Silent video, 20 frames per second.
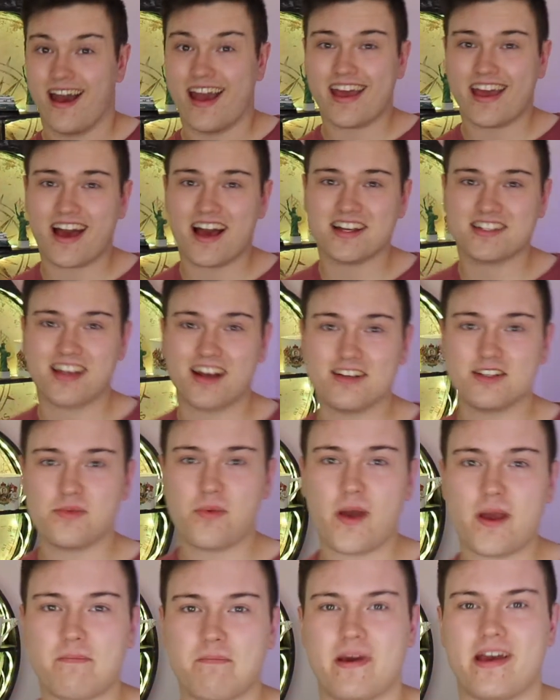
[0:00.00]
Hey guys, how's
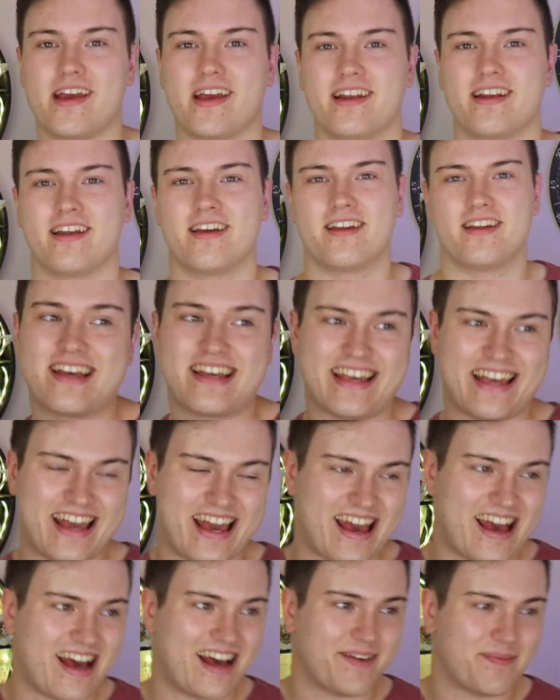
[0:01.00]
your week been?
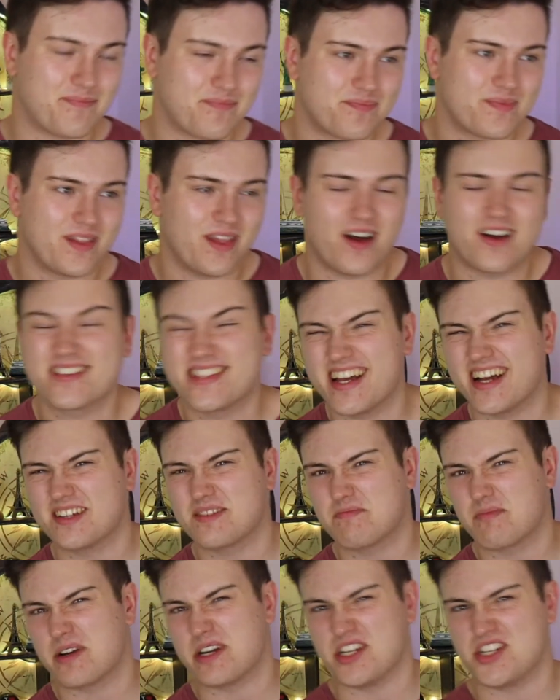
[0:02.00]
Yeah,
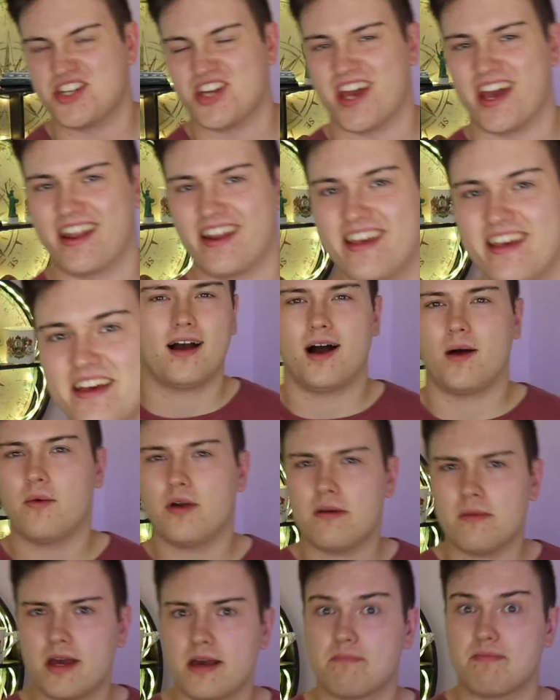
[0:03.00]
lockdown's pretty shit. And
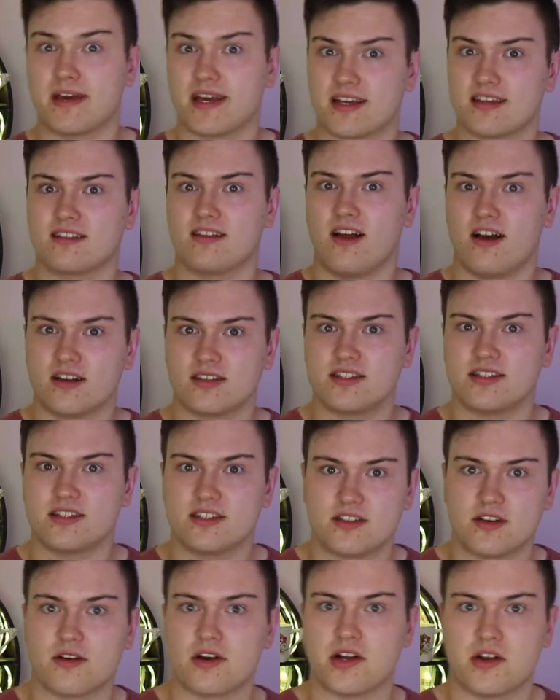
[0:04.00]
one of my biggest
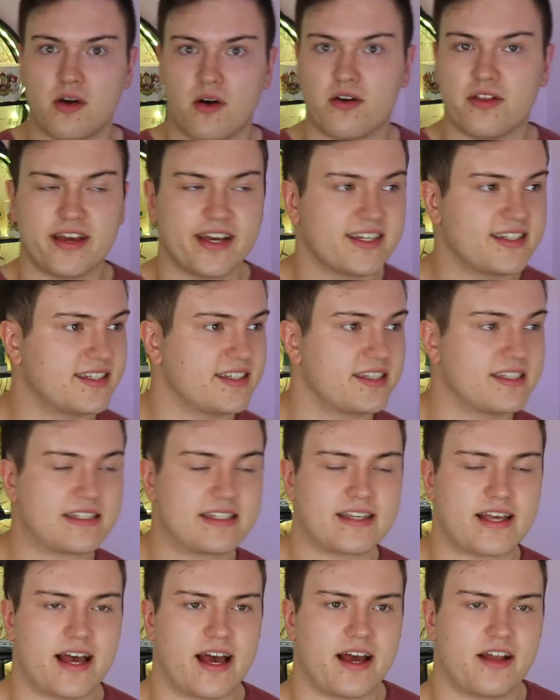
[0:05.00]
losses during all this
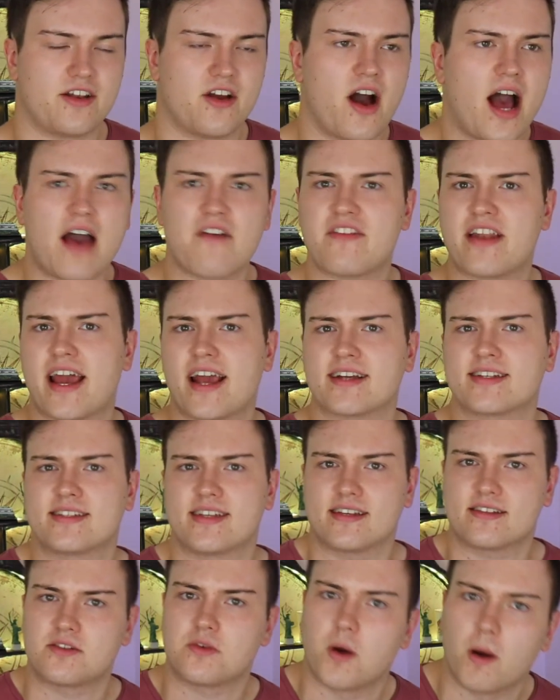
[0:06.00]
is uh, not having
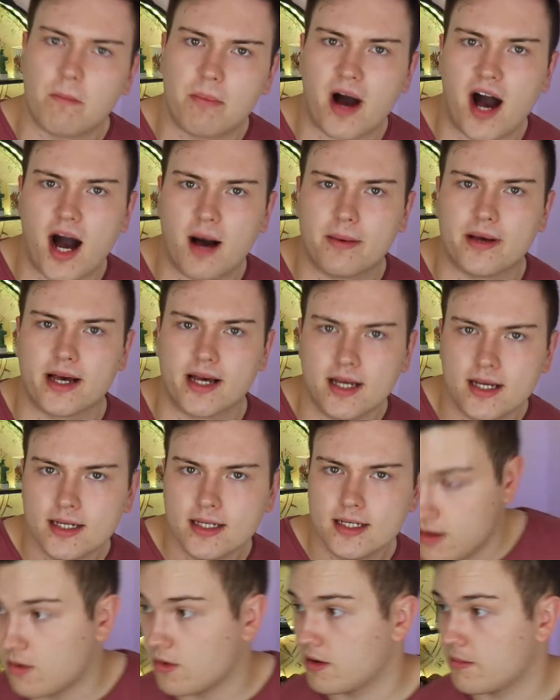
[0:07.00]
access to a barber.
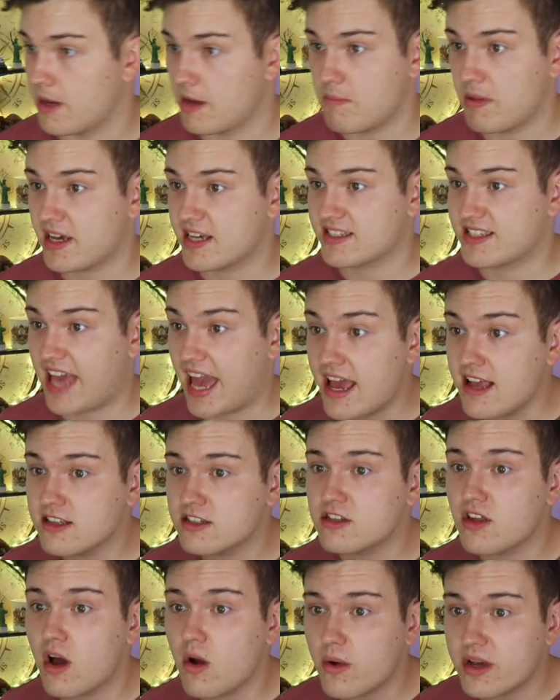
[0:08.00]
One of my biggest
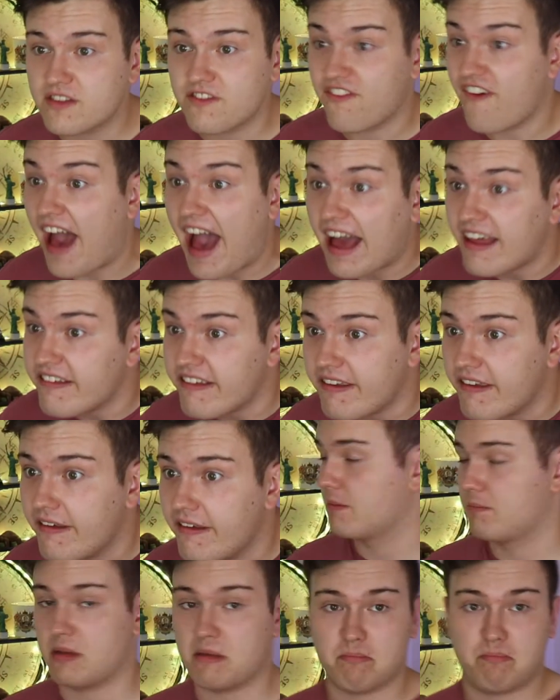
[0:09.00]
gains though is fat.
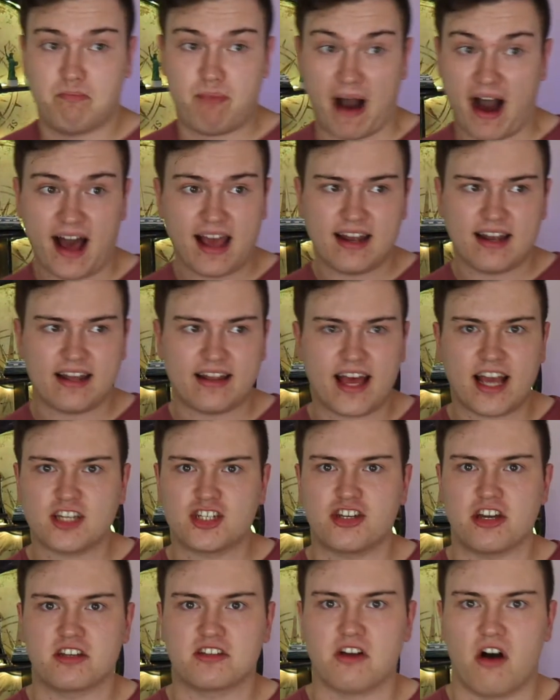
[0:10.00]
Been piling that
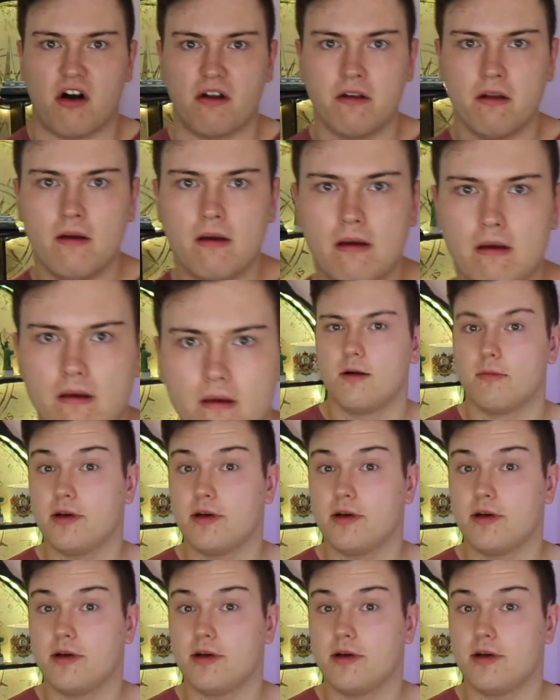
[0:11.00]
shit on.